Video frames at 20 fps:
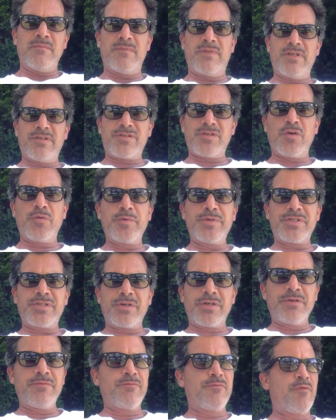There's always
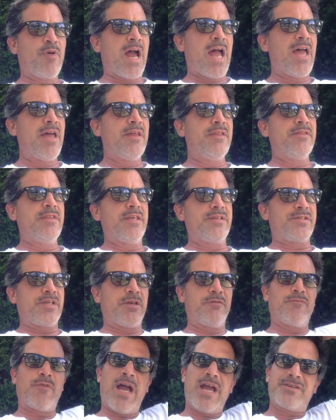there's
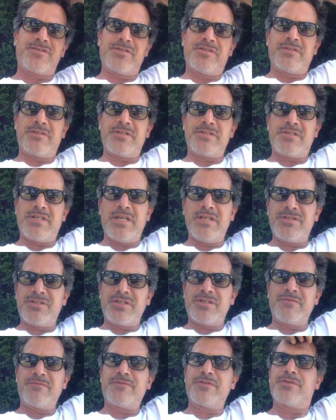a
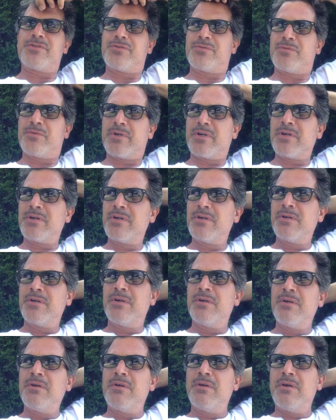rationalization for sure,
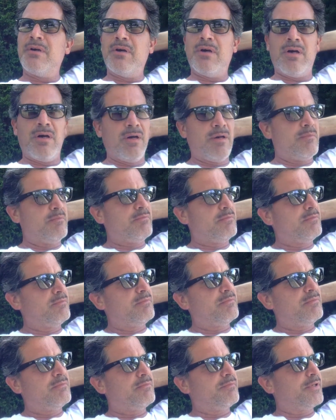
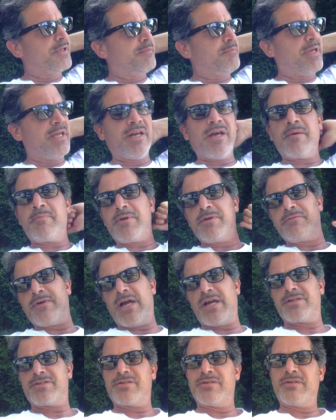but it may not be
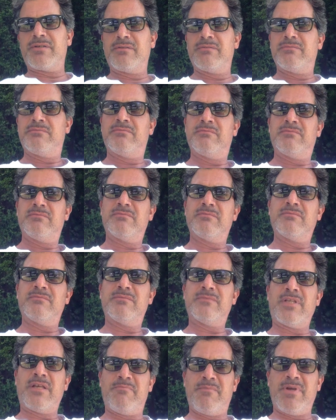rational.
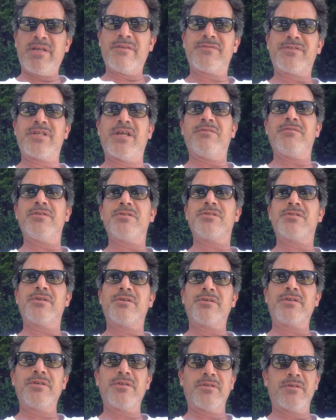That may have sounded
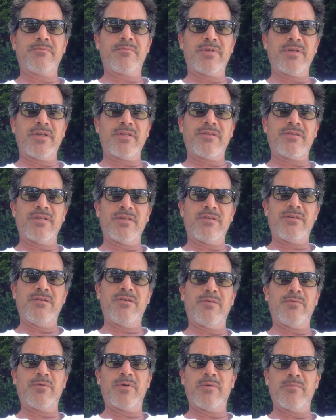circular, but I think you
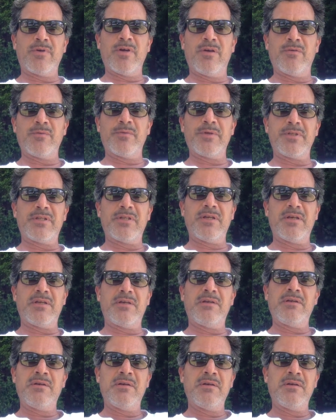know where I'm going with that.